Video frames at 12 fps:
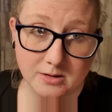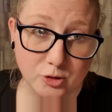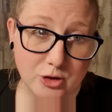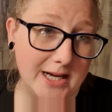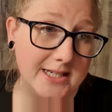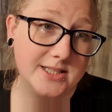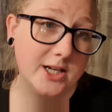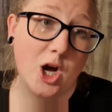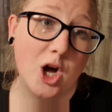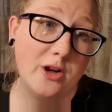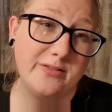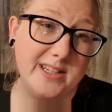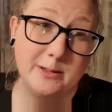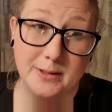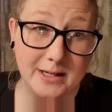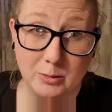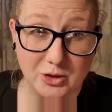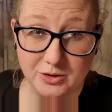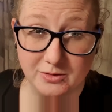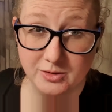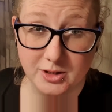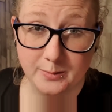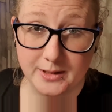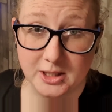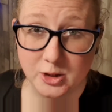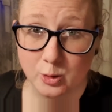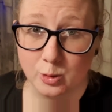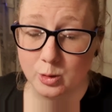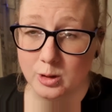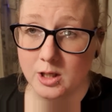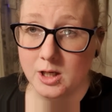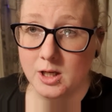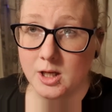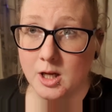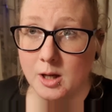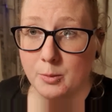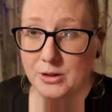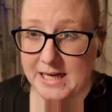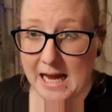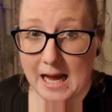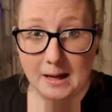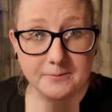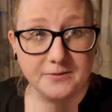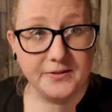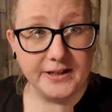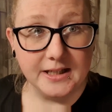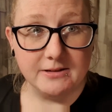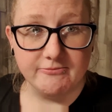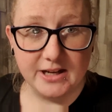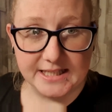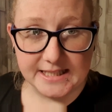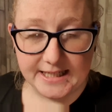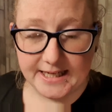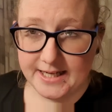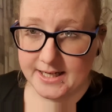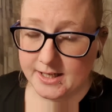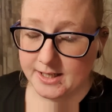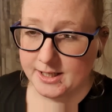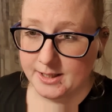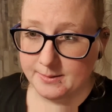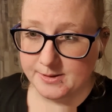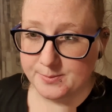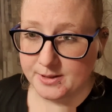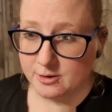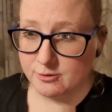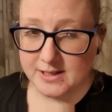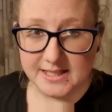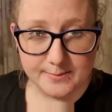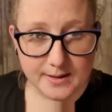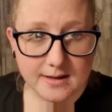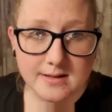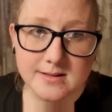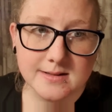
trying to half it when I wasn't doing it at all. But yeah, I'm feeling ready. Uh, it's been a Christmas.